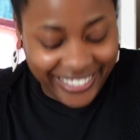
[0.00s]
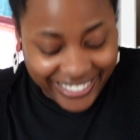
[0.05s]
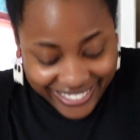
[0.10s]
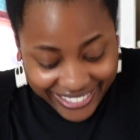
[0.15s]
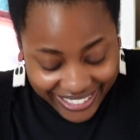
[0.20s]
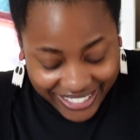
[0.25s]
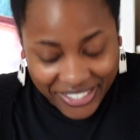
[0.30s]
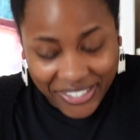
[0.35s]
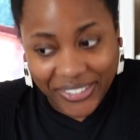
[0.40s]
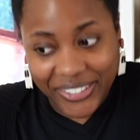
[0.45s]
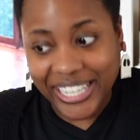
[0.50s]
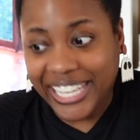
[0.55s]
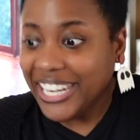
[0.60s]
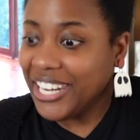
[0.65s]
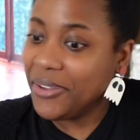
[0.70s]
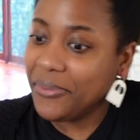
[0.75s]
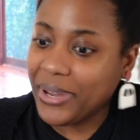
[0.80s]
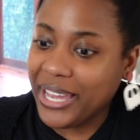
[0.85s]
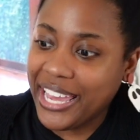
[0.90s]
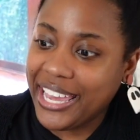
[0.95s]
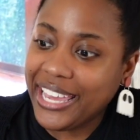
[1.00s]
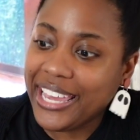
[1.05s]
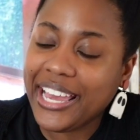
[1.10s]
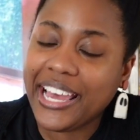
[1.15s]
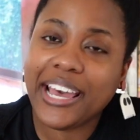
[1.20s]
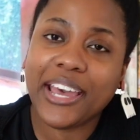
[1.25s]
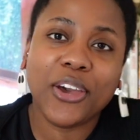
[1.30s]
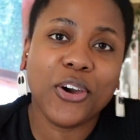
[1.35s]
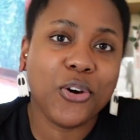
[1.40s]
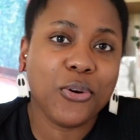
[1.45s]
So anyway,
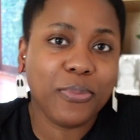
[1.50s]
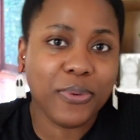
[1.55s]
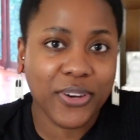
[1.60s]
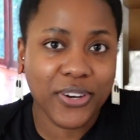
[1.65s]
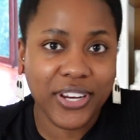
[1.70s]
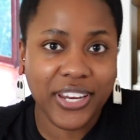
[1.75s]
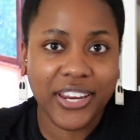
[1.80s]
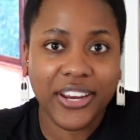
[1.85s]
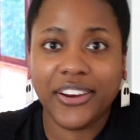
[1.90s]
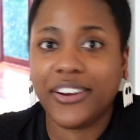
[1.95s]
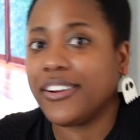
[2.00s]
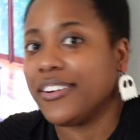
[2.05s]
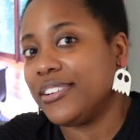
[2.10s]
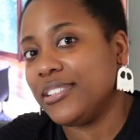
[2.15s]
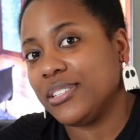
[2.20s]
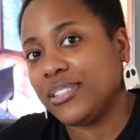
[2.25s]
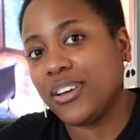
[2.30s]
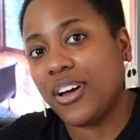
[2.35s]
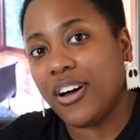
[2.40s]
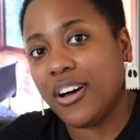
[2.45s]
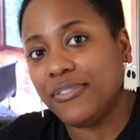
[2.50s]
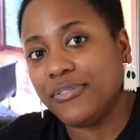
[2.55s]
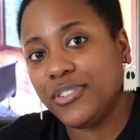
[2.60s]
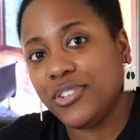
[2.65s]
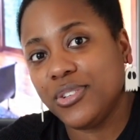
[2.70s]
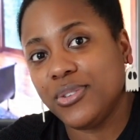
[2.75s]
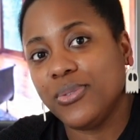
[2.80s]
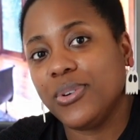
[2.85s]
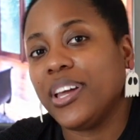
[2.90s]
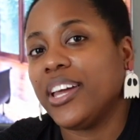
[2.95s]
I hope your year is off
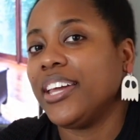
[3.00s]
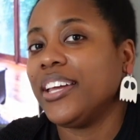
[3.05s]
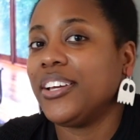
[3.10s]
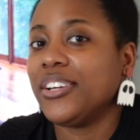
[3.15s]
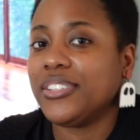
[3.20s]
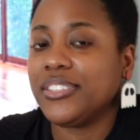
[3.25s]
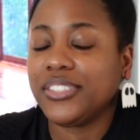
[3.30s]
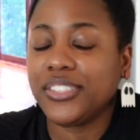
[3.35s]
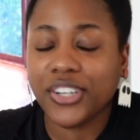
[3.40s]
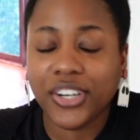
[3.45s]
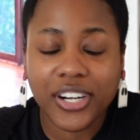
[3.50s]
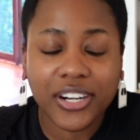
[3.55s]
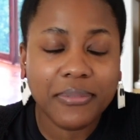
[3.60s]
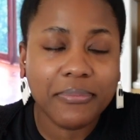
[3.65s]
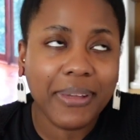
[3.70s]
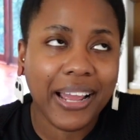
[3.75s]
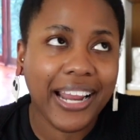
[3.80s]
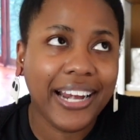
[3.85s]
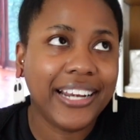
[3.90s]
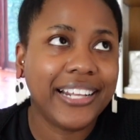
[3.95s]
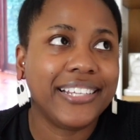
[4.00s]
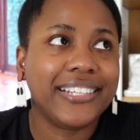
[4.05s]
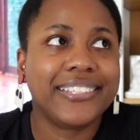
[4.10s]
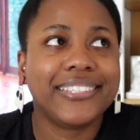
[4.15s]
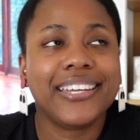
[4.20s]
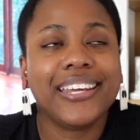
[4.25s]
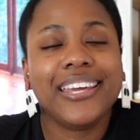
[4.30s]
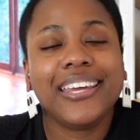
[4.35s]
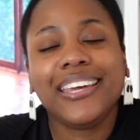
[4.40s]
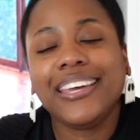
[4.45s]
to a good start. Mine
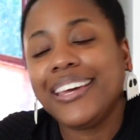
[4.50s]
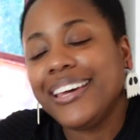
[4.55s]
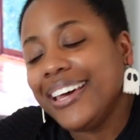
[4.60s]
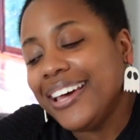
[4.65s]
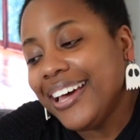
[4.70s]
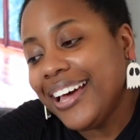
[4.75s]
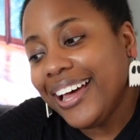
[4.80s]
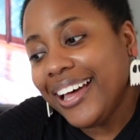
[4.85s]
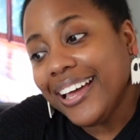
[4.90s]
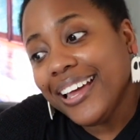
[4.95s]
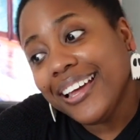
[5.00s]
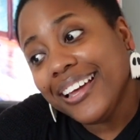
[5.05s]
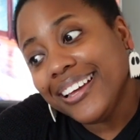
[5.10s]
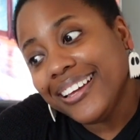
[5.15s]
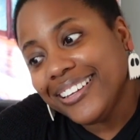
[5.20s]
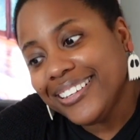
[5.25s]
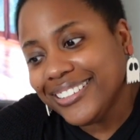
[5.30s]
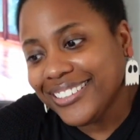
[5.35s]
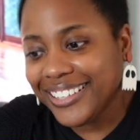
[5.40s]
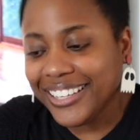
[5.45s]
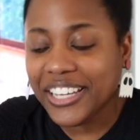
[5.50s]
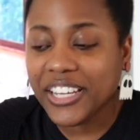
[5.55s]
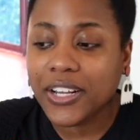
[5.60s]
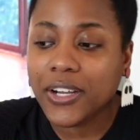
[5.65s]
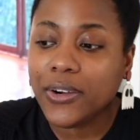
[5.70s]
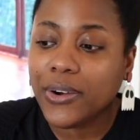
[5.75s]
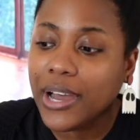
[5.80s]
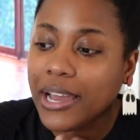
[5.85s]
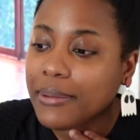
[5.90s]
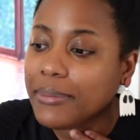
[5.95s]
is, you
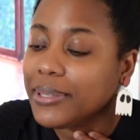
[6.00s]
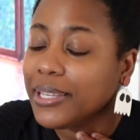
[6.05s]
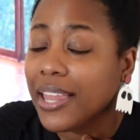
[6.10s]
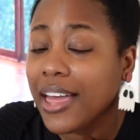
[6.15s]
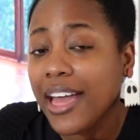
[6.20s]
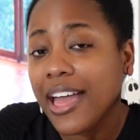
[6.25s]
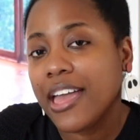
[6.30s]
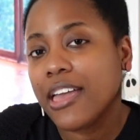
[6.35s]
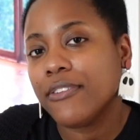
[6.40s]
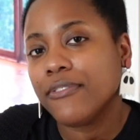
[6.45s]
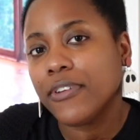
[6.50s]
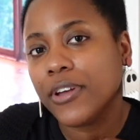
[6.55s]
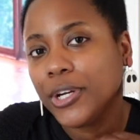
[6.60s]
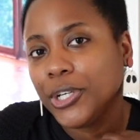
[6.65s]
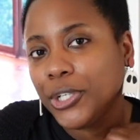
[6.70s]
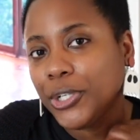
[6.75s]
know, I'm alive.